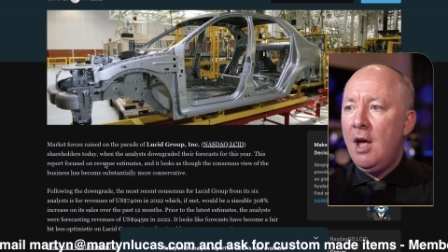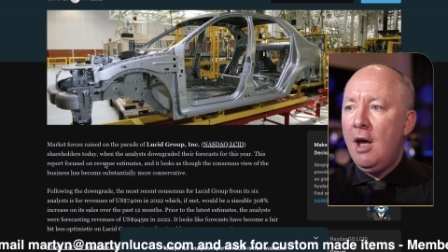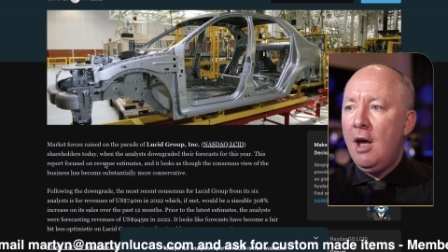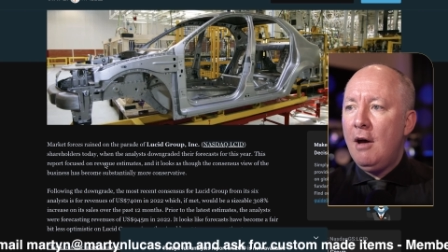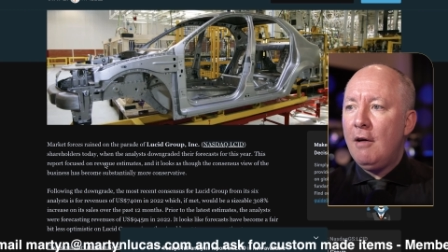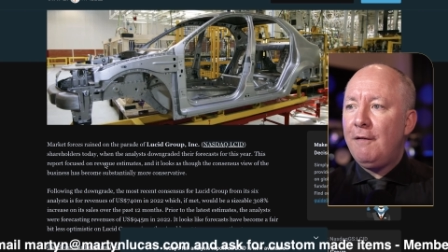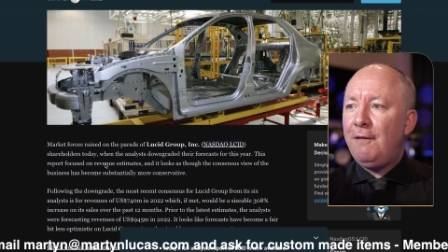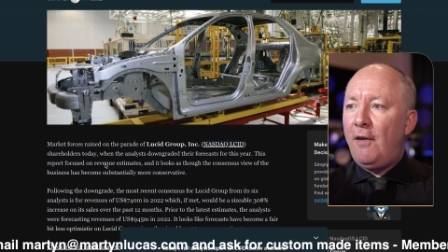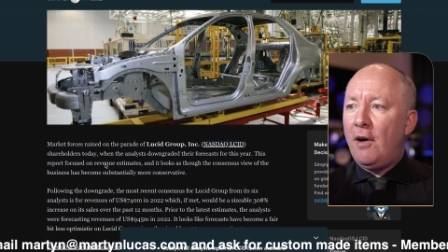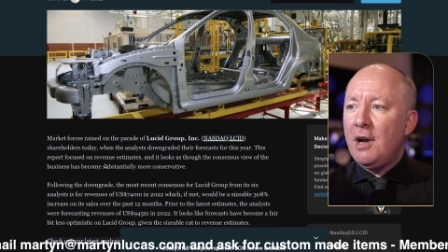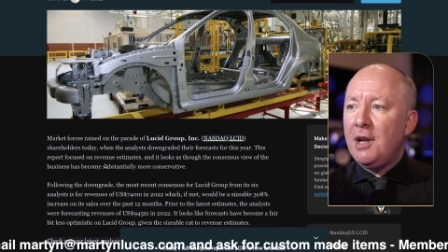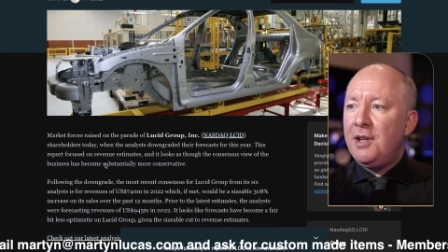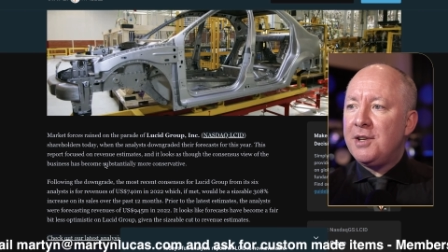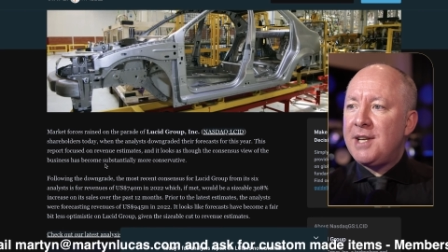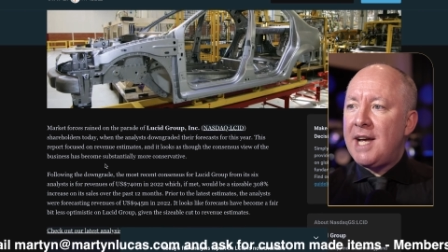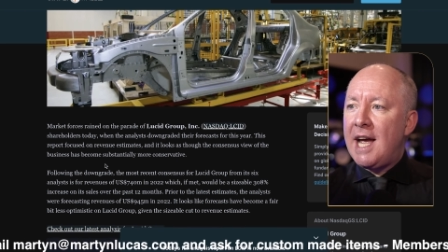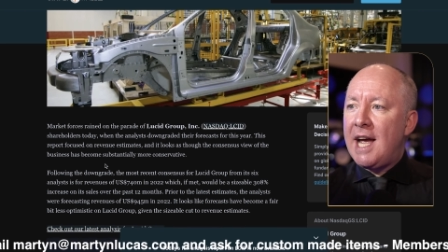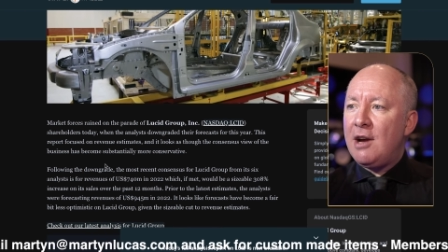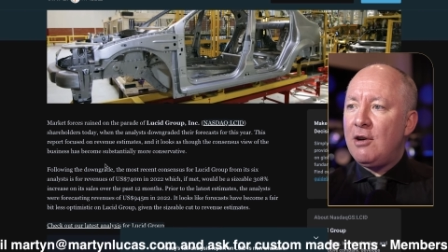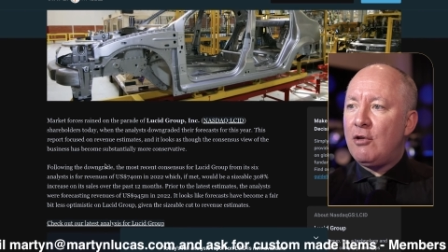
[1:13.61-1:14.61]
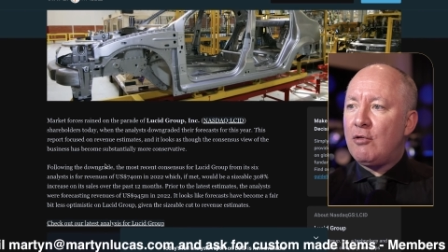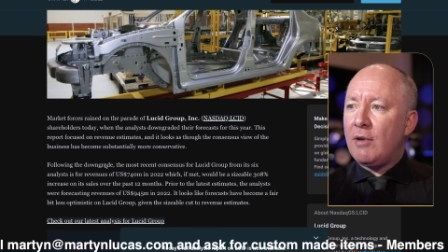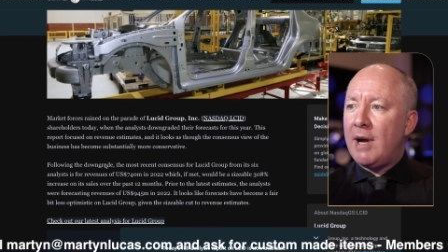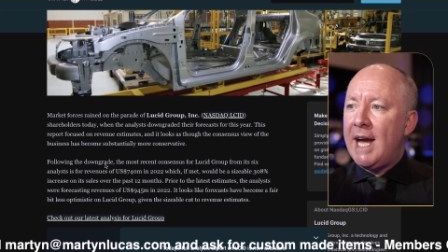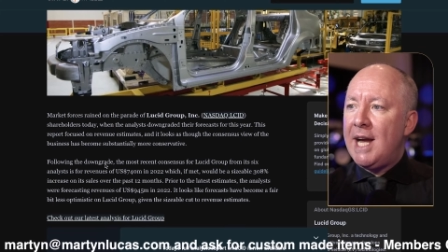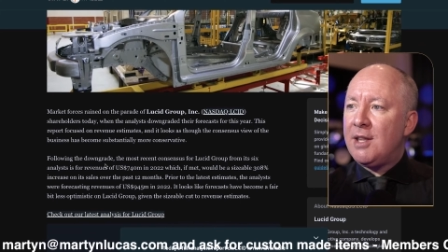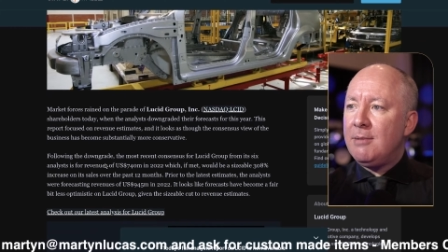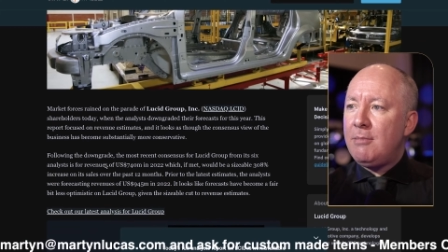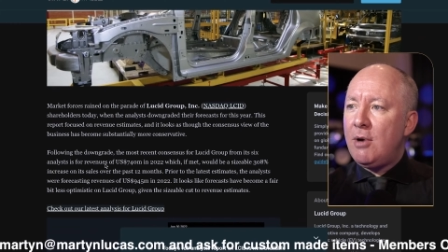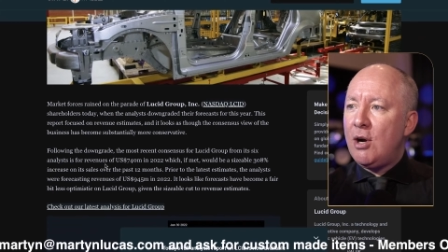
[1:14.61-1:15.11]
Following the
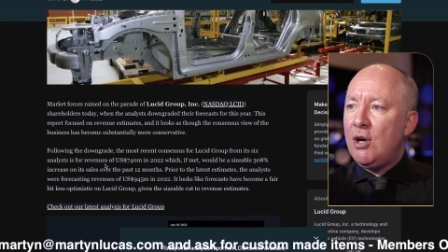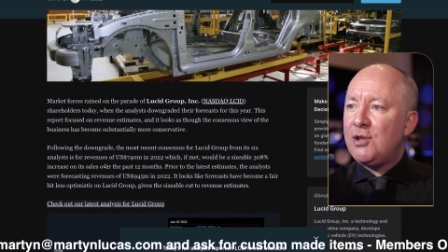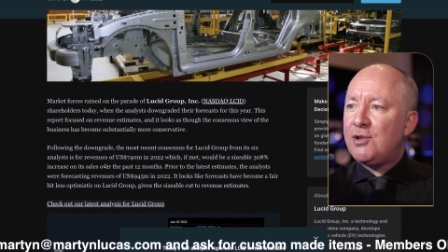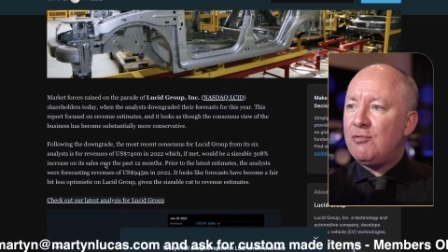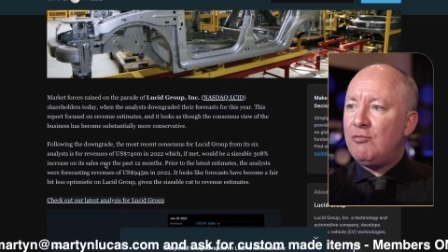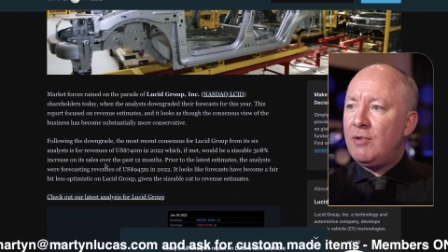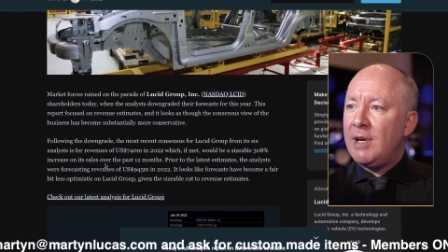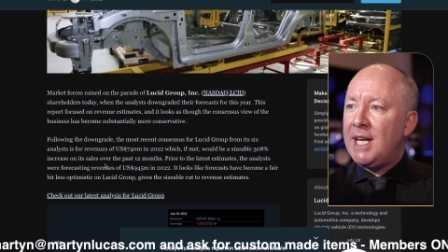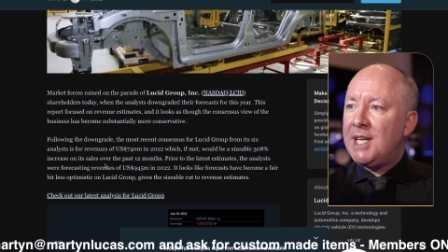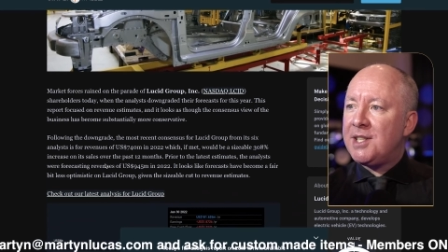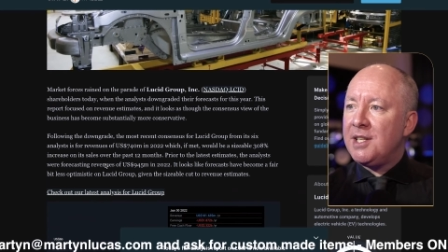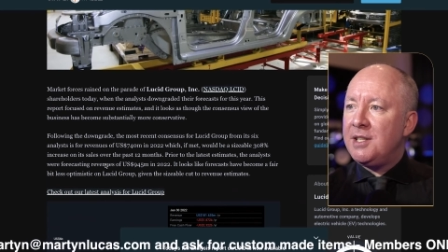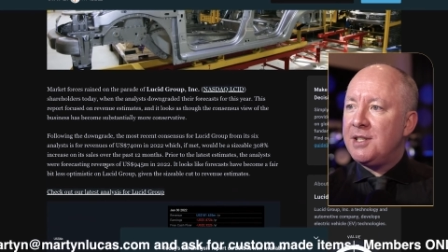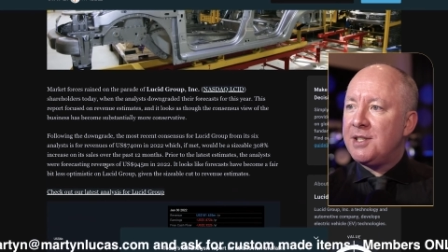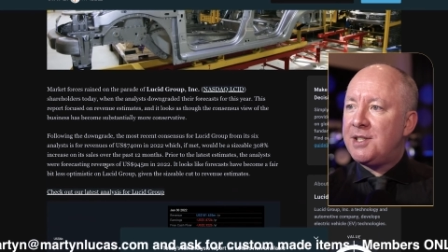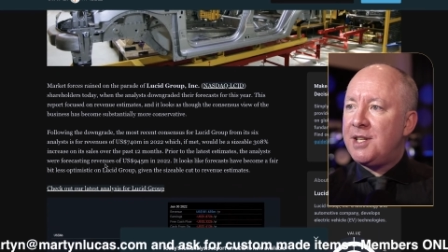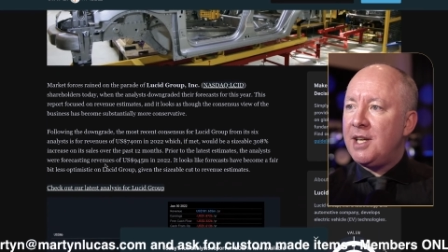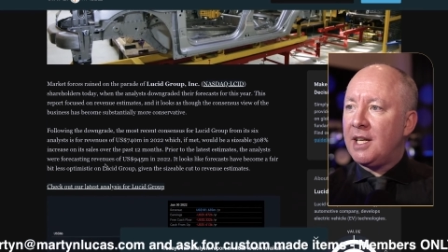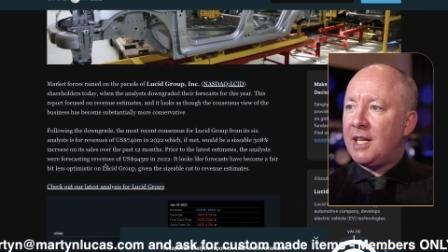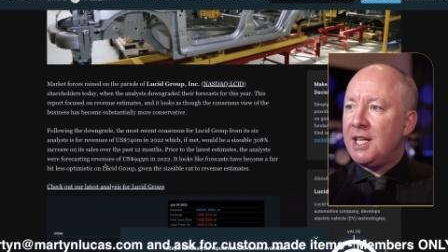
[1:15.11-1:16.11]
downgrade, the most recent